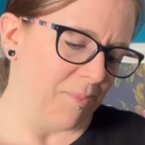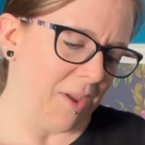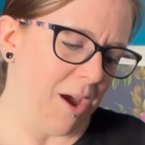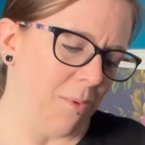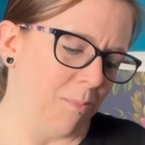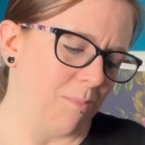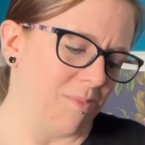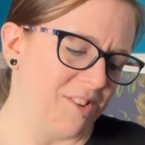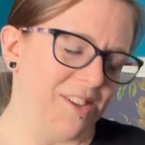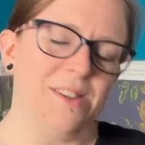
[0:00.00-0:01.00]
I
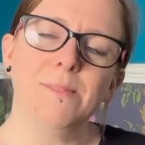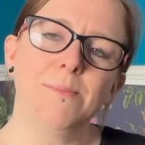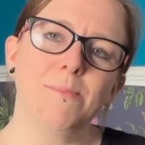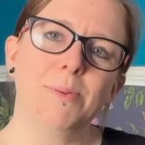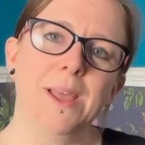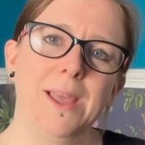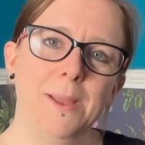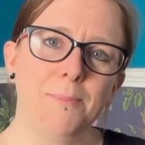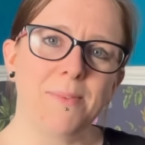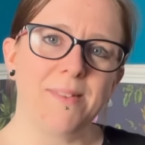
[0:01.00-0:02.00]
didn't
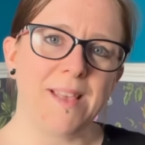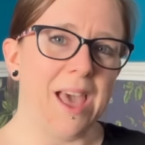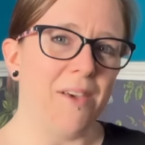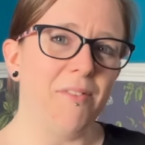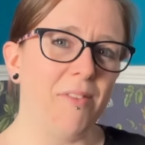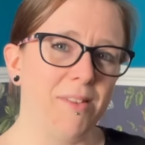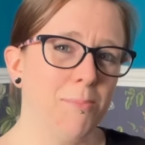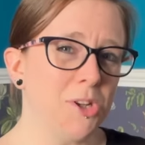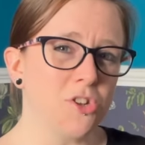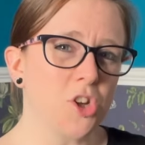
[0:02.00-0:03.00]
perhaps have as
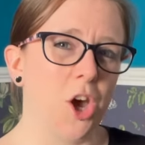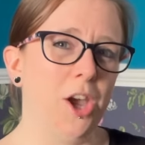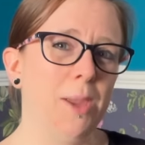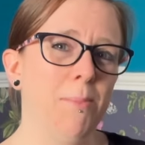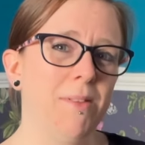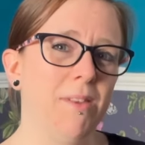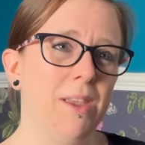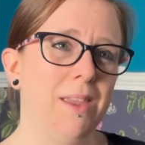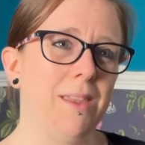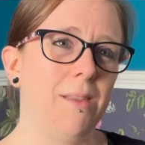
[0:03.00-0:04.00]
much time as
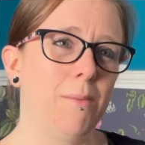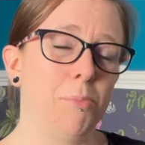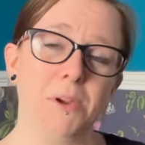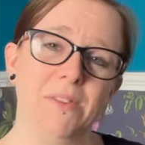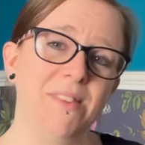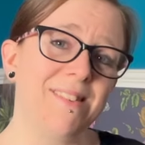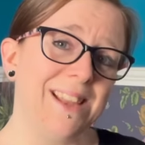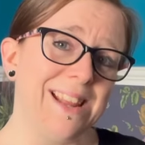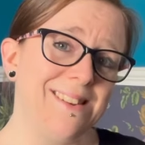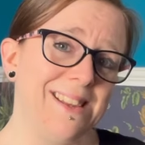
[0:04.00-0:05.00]
I
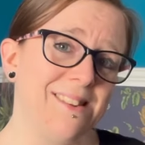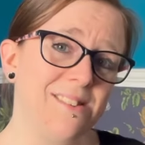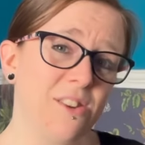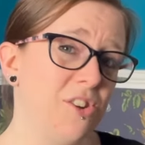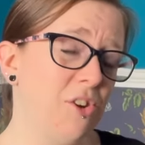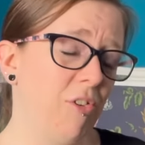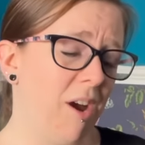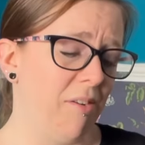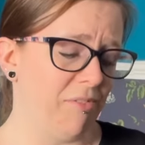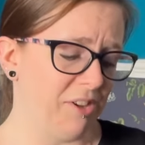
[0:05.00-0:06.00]
previously did to do
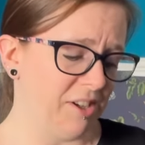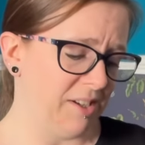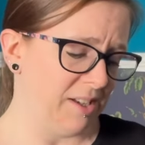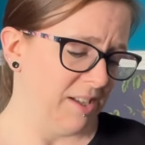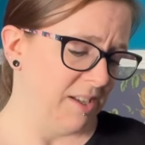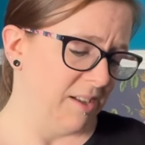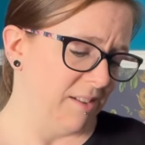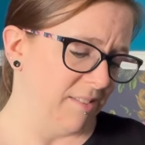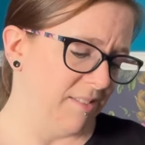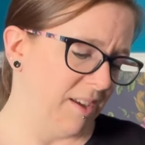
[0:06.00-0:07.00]
crafting.
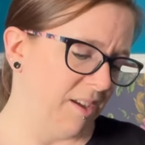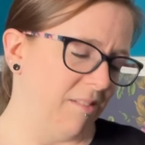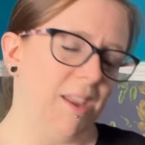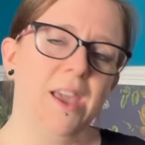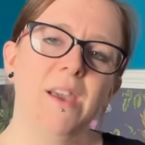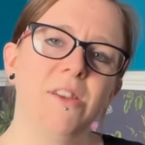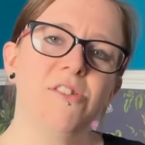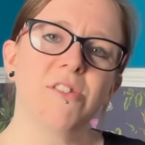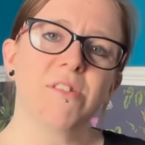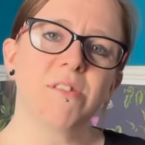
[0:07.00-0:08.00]
So yeah, I
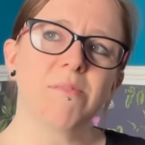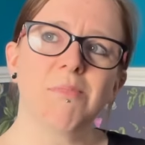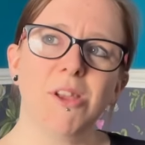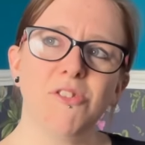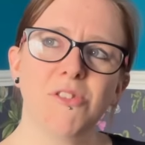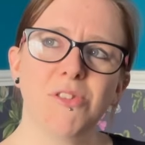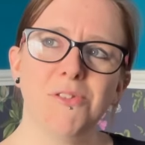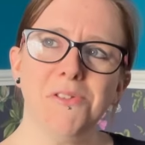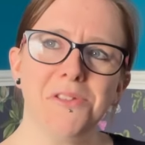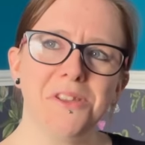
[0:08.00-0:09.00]
just
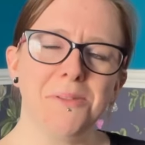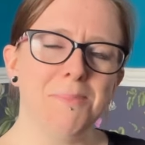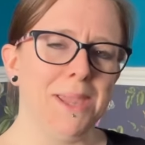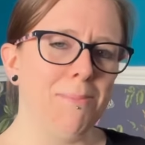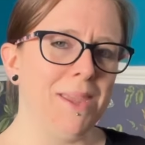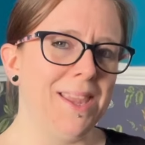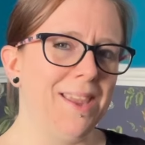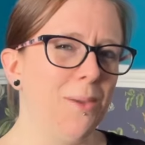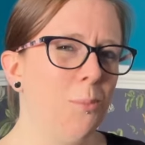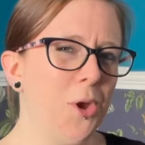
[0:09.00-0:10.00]
thought that
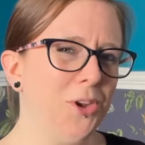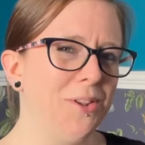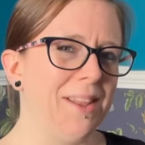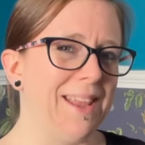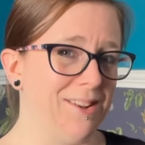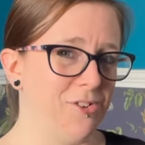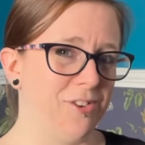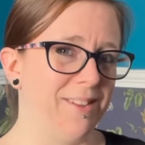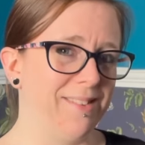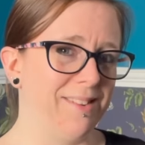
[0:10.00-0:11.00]
maybe it weren't
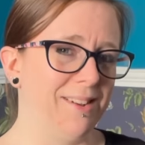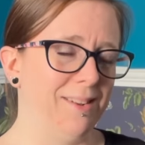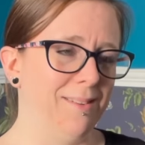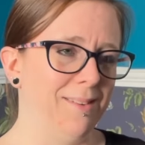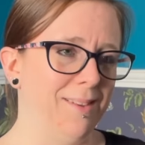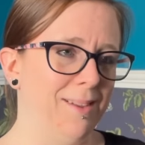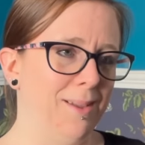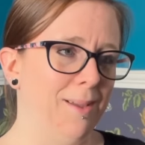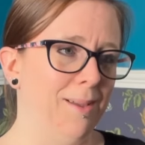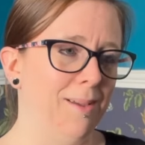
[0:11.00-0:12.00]
interesting.
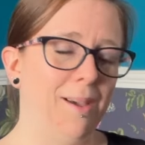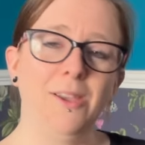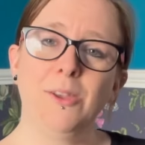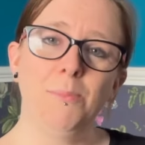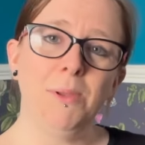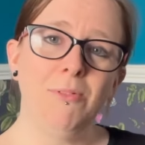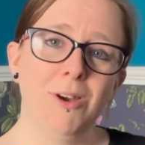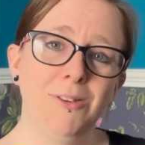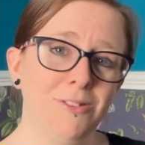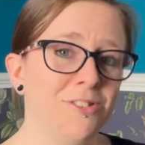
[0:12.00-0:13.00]
I could be
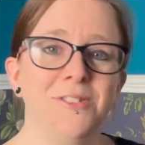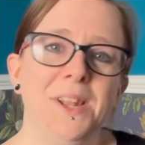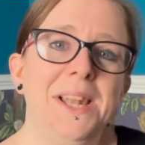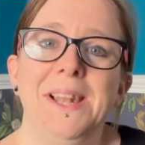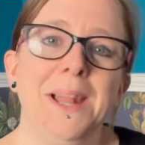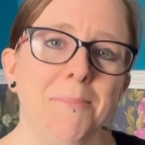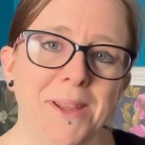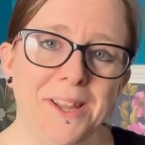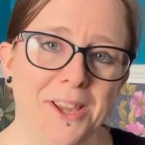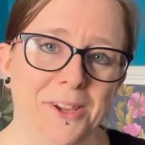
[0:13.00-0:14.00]
wrong. Let me know.